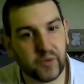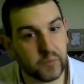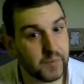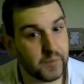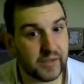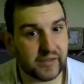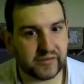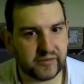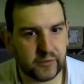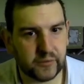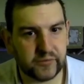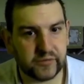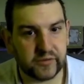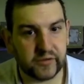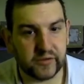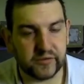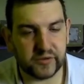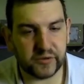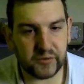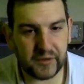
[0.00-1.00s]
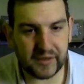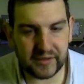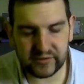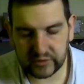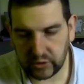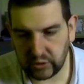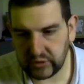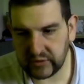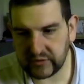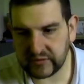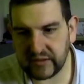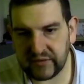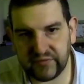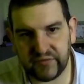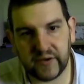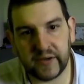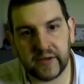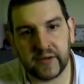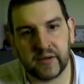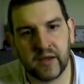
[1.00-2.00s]
for Minnesota? Do you actually honestly
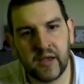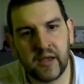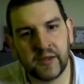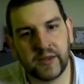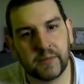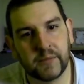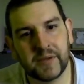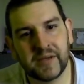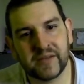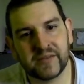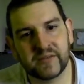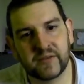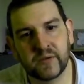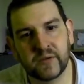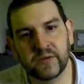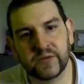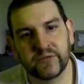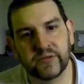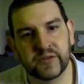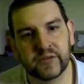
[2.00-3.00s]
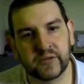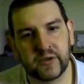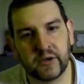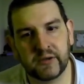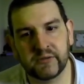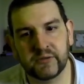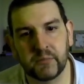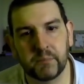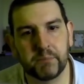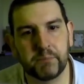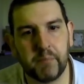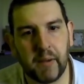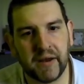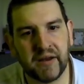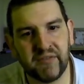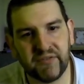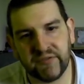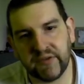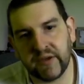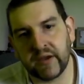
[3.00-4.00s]
think that Minnesota is going to
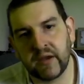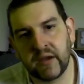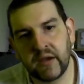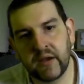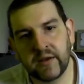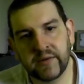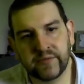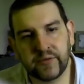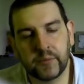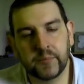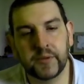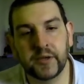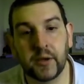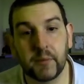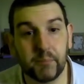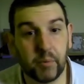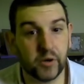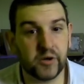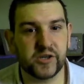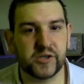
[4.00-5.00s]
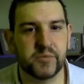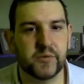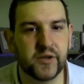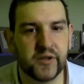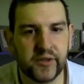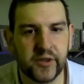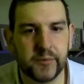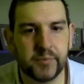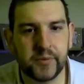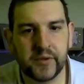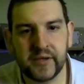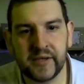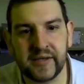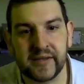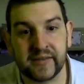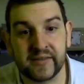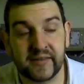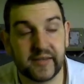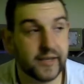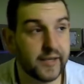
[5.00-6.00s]
benefit from the abolishment of the
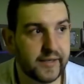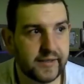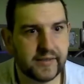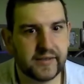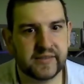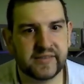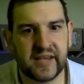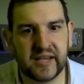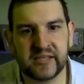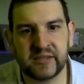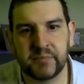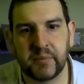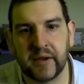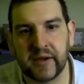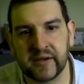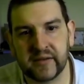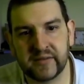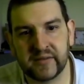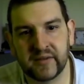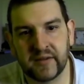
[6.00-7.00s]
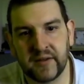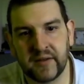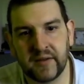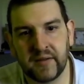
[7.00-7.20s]
police in this aspect?